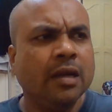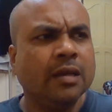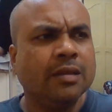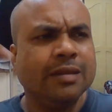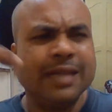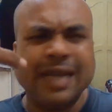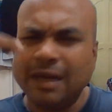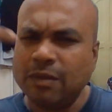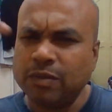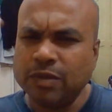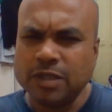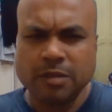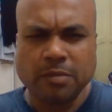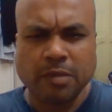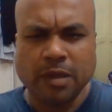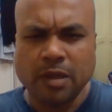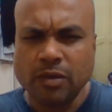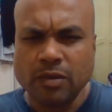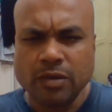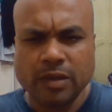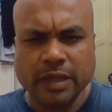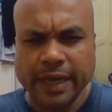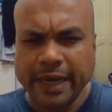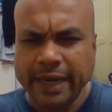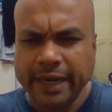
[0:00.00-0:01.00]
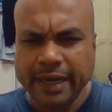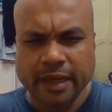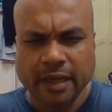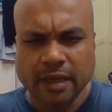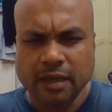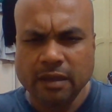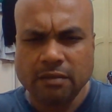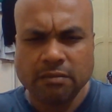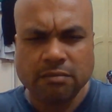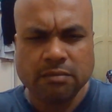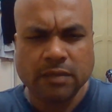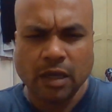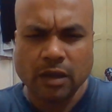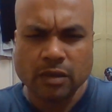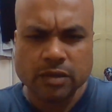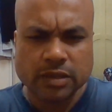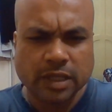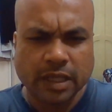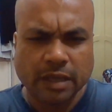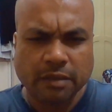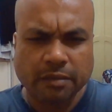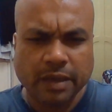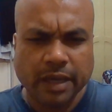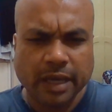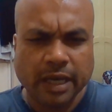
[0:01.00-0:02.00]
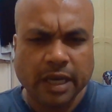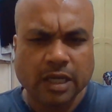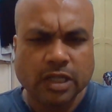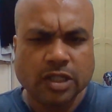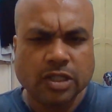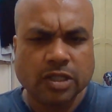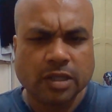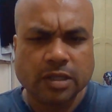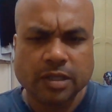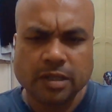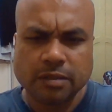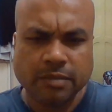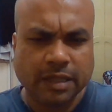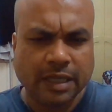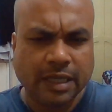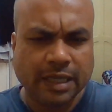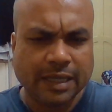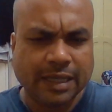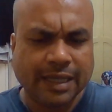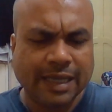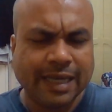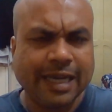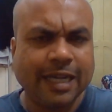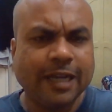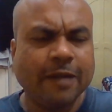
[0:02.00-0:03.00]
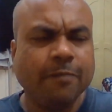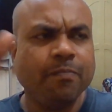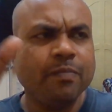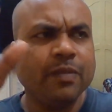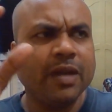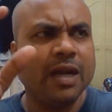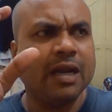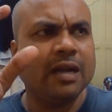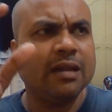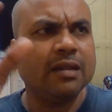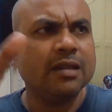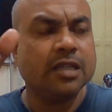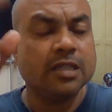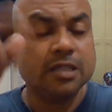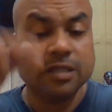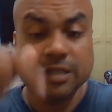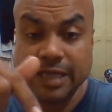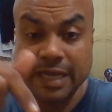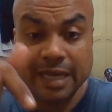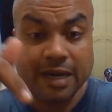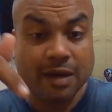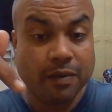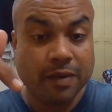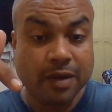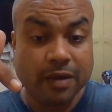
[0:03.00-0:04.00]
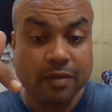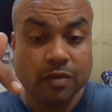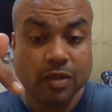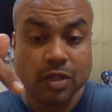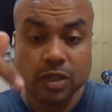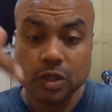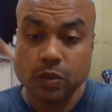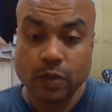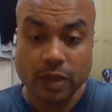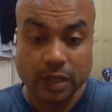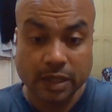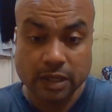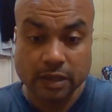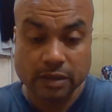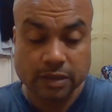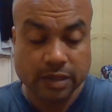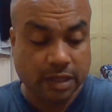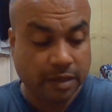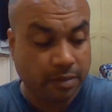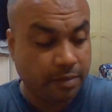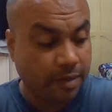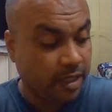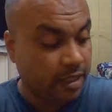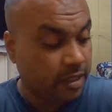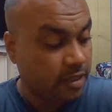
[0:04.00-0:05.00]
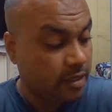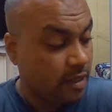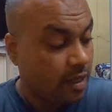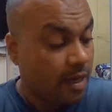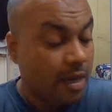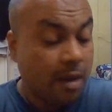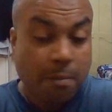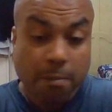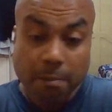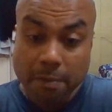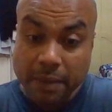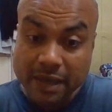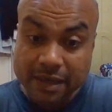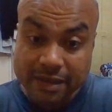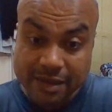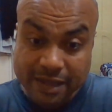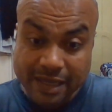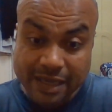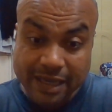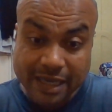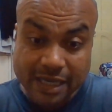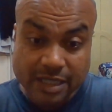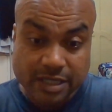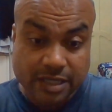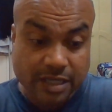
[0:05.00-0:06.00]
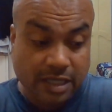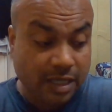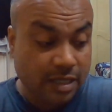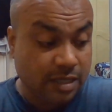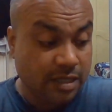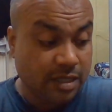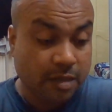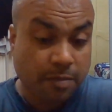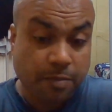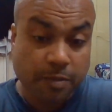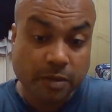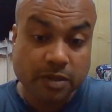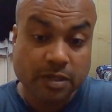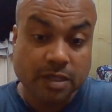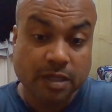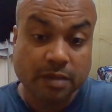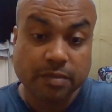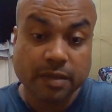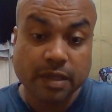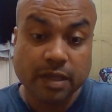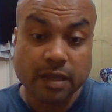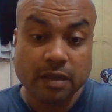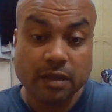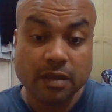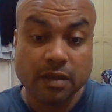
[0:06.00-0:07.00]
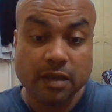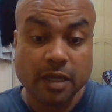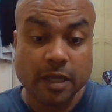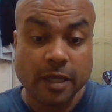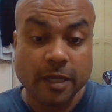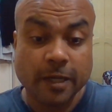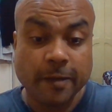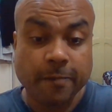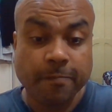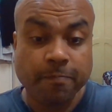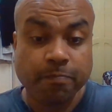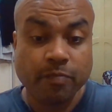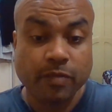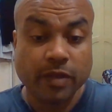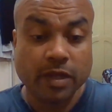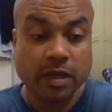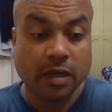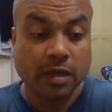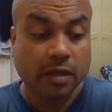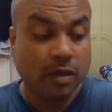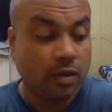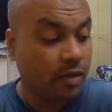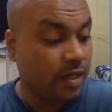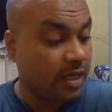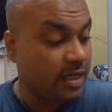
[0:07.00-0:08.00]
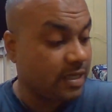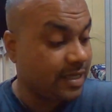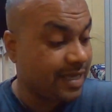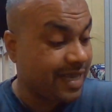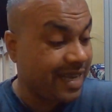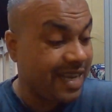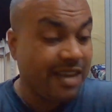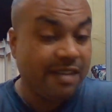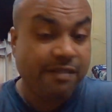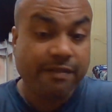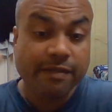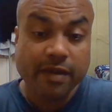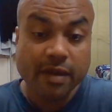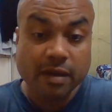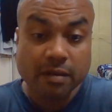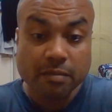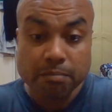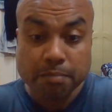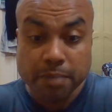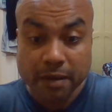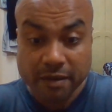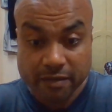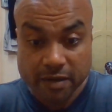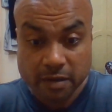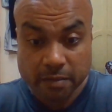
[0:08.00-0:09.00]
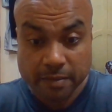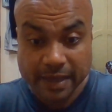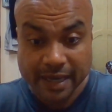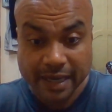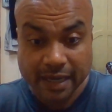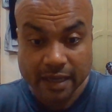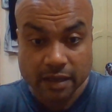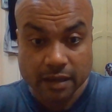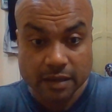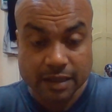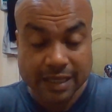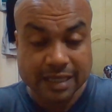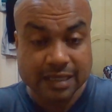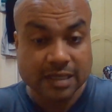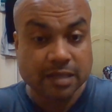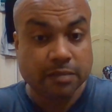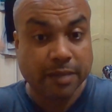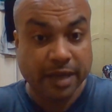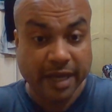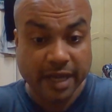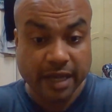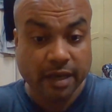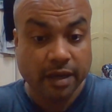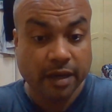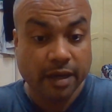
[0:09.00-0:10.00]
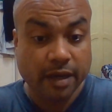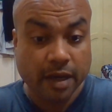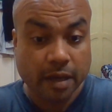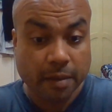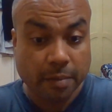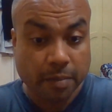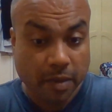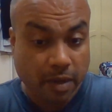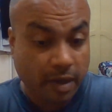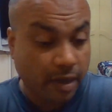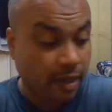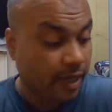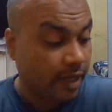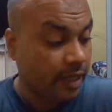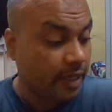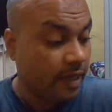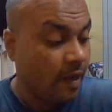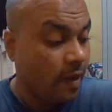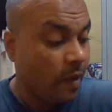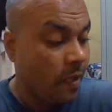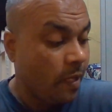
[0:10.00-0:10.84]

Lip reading: That was about 18,000 mAh or something like that, and this Dell one was 12,000 mAh. But then I chanced upon something known as EVM Power Bank. That's a Make in India product.